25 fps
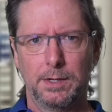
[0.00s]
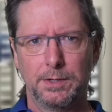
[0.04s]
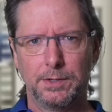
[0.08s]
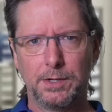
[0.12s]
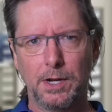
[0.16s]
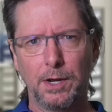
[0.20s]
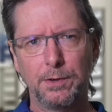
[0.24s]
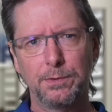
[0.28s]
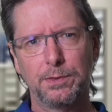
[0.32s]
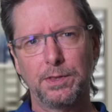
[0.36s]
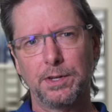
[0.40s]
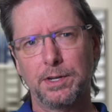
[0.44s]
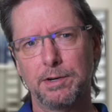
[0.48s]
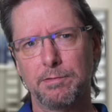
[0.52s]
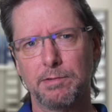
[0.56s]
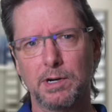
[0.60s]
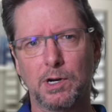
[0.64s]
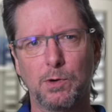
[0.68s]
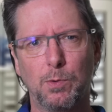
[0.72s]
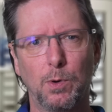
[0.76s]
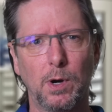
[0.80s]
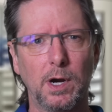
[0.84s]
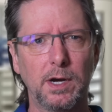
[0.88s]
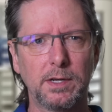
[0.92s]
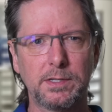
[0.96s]
Note that it
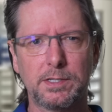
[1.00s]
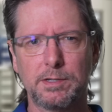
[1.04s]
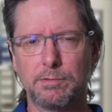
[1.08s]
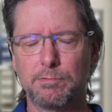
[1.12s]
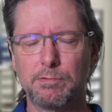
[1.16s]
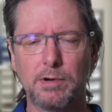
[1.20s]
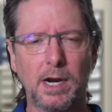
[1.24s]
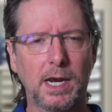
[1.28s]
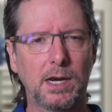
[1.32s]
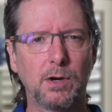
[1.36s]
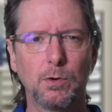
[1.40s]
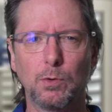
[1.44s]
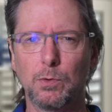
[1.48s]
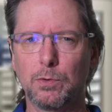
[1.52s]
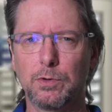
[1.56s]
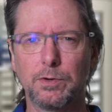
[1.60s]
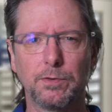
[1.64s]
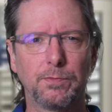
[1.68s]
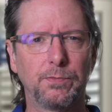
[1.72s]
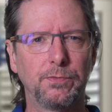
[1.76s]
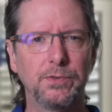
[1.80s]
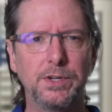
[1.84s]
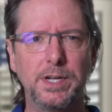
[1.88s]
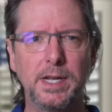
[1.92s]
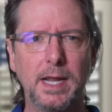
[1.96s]
requires a record
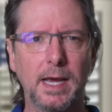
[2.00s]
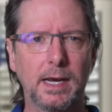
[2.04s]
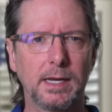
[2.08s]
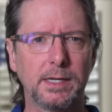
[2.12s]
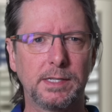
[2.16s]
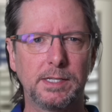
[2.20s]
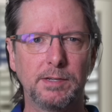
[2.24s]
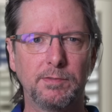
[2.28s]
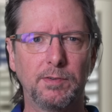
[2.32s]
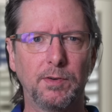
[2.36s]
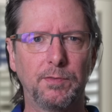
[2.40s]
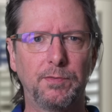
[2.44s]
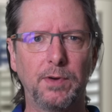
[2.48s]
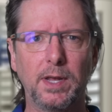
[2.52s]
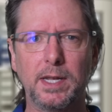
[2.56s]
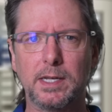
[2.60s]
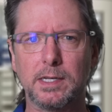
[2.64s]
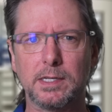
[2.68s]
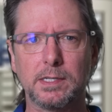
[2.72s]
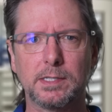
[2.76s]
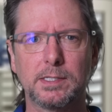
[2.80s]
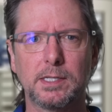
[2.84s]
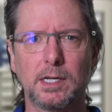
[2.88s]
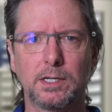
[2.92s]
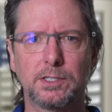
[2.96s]
of negative
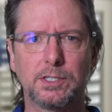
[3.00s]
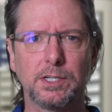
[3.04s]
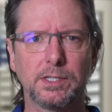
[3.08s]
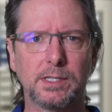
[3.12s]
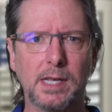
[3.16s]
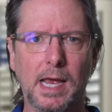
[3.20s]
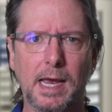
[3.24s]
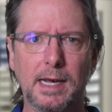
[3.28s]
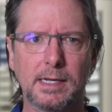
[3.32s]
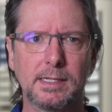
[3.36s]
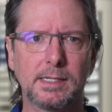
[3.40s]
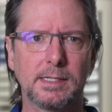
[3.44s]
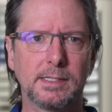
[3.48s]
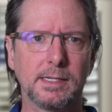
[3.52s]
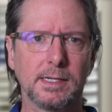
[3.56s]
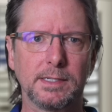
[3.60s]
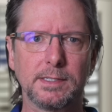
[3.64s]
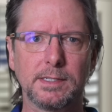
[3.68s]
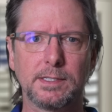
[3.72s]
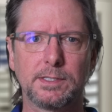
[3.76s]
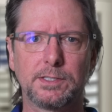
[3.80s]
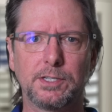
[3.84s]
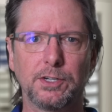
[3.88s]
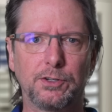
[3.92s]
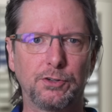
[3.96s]
events such as
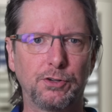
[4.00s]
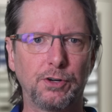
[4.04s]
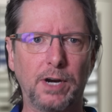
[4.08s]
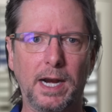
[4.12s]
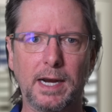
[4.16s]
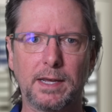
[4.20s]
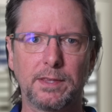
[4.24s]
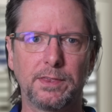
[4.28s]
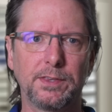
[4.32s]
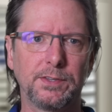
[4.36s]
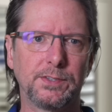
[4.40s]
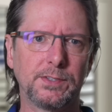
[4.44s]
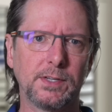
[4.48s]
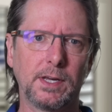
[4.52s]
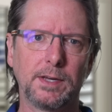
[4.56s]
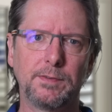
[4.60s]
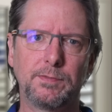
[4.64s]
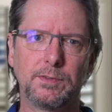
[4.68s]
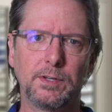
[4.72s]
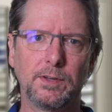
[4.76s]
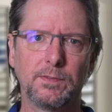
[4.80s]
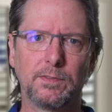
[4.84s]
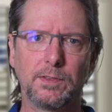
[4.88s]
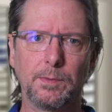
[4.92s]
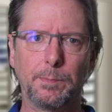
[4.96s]
accidents to track the
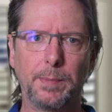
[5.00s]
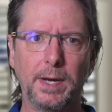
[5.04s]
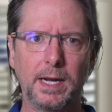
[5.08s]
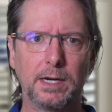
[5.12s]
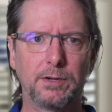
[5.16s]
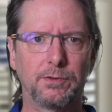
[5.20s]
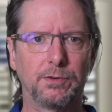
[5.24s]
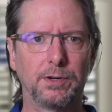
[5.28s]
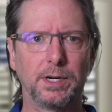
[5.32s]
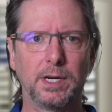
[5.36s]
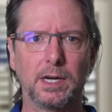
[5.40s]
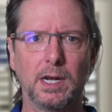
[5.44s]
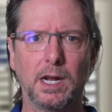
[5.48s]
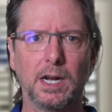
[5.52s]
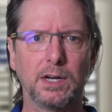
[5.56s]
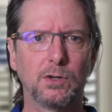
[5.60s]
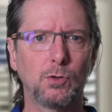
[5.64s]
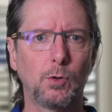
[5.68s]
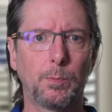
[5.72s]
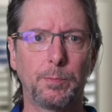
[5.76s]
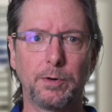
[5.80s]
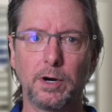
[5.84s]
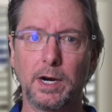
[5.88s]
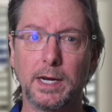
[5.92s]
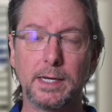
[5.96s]
safety of the battery and
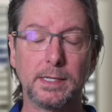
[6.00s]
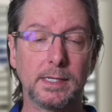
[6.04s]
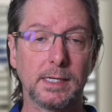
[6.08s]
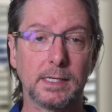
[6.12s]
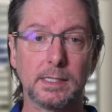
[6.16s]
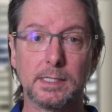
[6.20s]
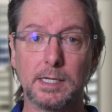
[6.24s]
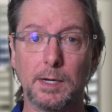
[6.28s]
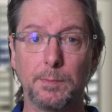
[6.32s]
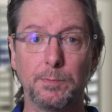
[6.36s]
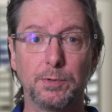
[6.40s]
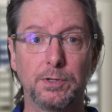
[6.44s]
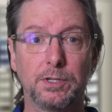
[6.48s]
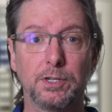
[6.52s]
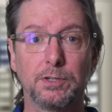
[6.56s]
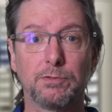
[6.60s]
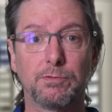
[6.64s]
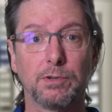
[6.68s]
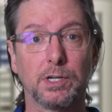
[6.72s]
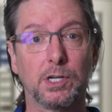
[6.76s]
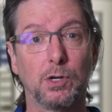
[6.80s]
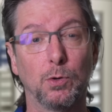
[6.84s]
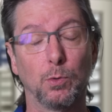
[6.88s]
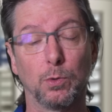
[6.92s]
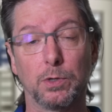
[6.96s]
operating temperatures
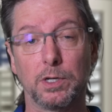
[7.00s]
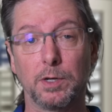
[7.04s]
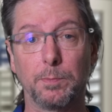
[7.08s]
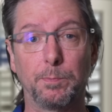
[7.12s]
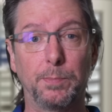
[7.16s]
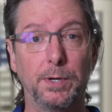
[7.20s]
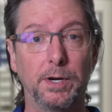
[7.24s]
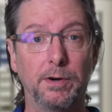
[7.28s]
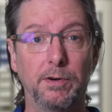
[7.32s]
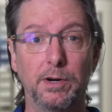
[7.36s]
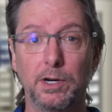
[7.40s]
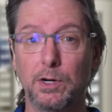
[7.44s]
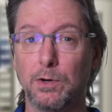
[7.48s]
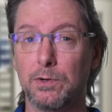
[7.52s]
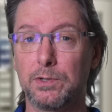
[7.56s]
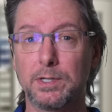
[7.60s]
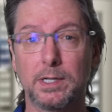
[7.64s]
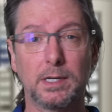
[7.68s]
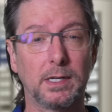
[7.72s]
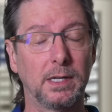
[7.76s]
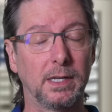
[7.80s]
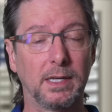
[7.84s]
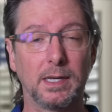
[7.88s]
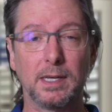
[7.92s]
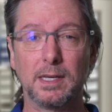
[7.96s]
recorded
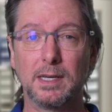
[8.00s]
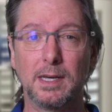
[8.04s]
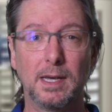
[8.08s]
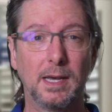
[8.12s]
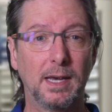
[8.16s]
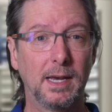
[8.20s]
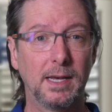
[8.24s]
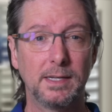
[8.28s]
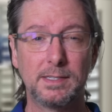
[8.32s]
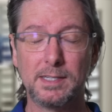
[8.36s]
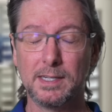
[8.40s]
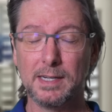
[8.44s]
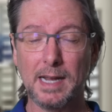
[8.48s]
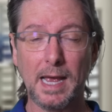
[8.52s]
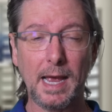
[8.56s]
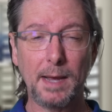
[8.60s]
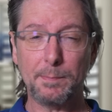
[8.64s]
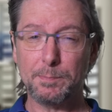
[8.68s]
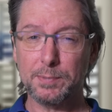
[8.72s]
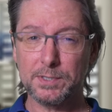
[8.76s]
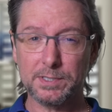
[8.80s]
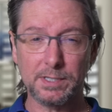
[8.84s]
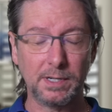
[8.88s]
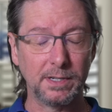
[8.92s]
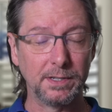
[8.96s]
periodically. It's an
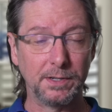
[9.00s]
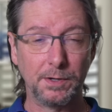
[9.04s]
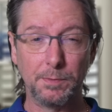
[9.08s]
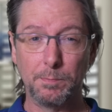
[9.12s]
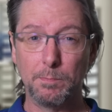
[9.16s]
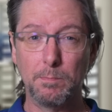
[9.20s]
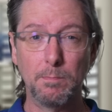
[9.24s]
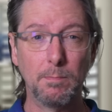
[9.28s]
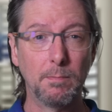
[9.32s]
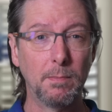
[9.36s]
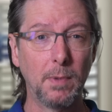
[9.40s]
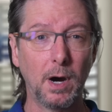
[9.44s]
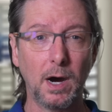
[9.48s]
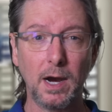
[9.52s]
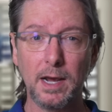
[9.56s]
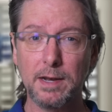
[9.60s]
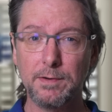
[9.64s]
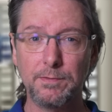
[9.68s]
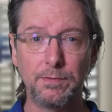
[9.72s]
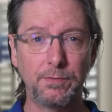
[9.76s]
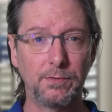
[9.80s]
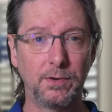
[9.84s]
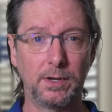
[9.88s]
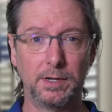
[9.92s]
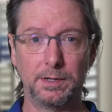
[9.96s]
absolute
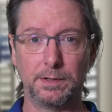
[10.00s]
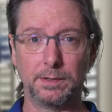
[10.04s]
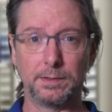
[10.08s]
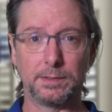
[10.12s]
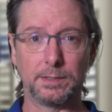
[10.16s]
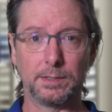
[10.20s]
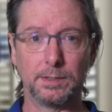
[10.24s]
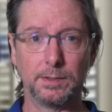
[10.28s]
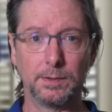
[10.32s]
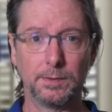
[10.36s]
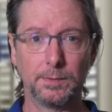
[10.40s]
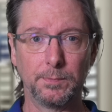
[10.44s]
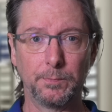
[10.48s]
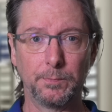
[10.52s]
minefield.